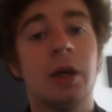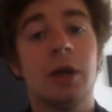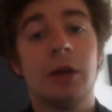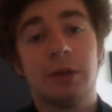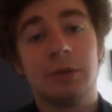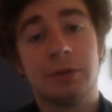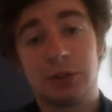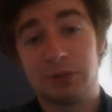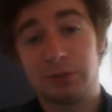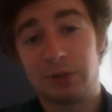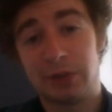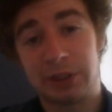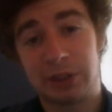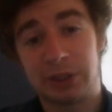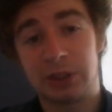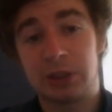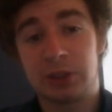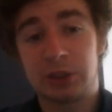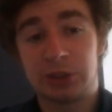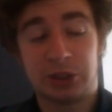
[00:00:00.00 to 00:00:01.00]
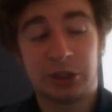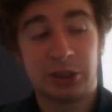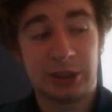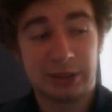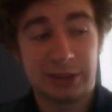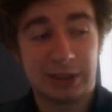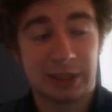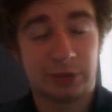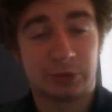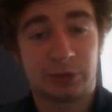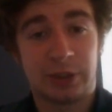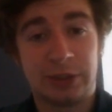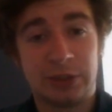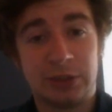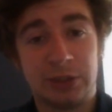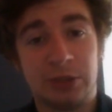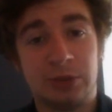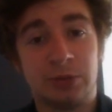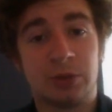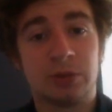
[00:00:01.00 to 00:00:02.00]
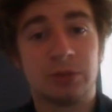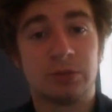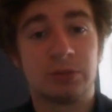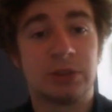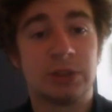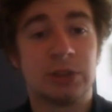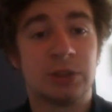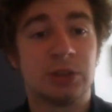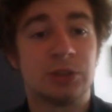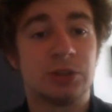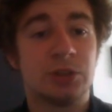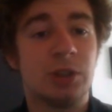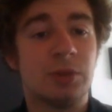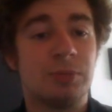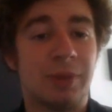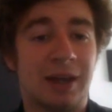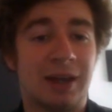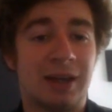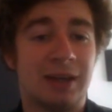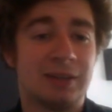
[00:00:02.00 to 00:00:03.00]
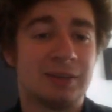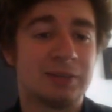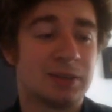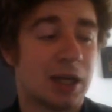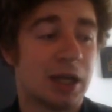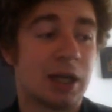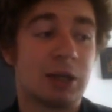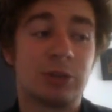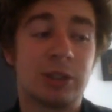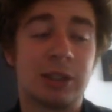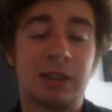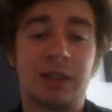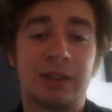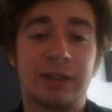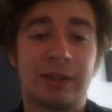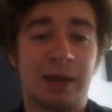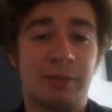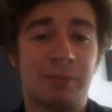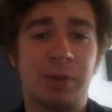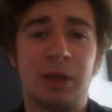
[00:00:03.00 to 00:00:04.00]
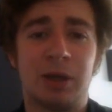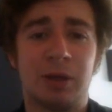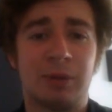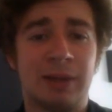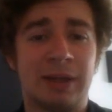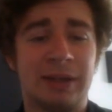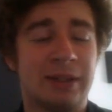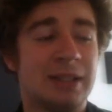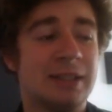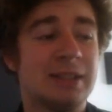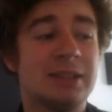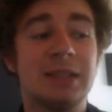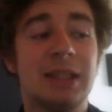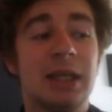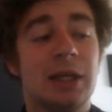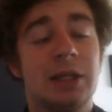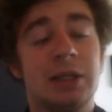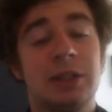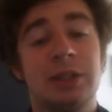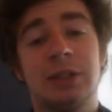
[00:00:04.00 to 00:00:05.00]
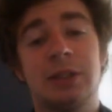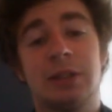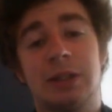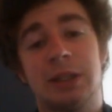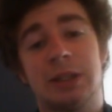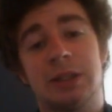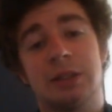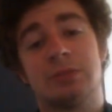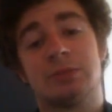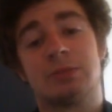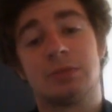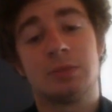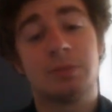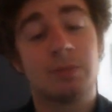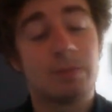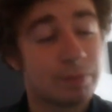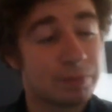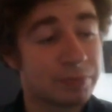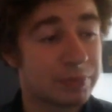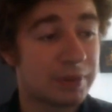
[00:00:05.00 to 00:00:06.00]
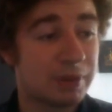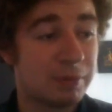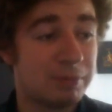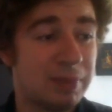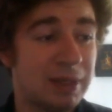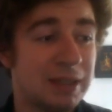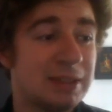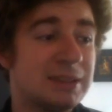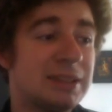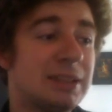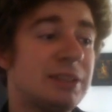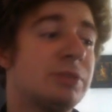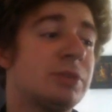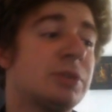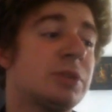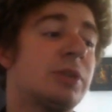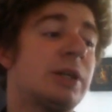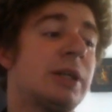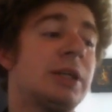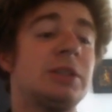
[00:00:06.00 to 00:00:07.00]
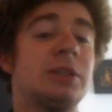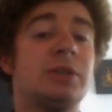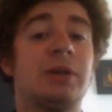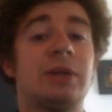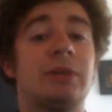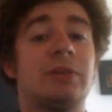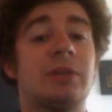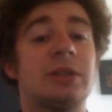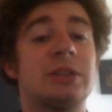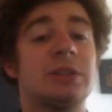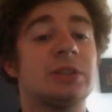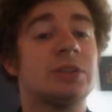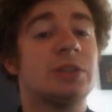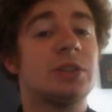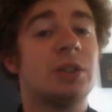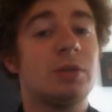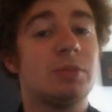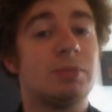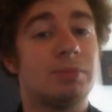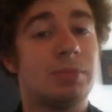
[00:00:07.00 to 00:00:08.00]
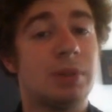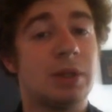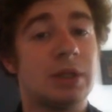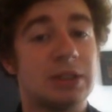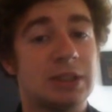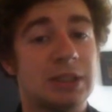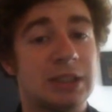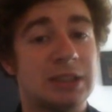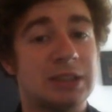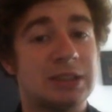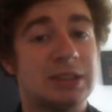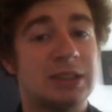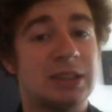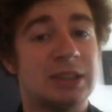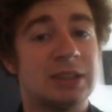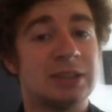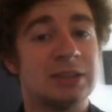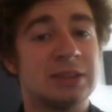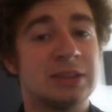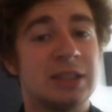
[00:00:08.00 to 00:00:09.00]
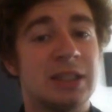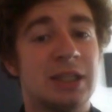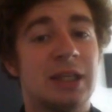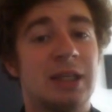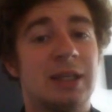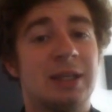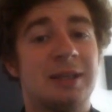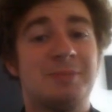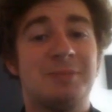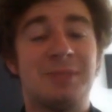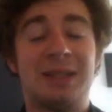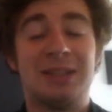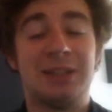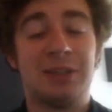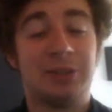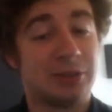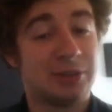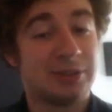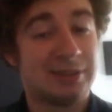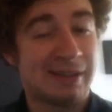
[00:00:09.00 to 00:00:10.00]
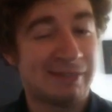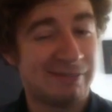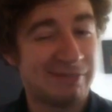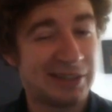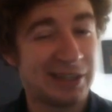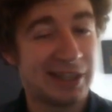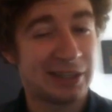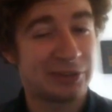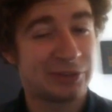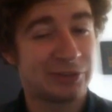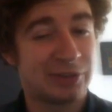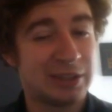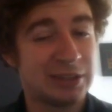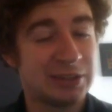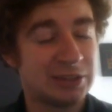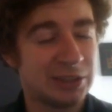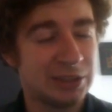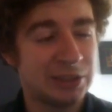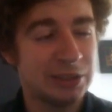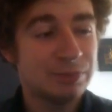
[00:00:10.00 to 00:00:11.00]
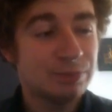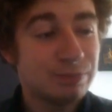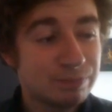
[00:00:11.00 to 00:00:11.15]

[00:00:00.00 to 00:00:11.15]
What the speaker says: which is very good because you need to get the grade 2 ridden on top, and I really like that part about this. You don't get the ability from the grade 2 when it rides on top, but it does mean you can definitely get the grade 2,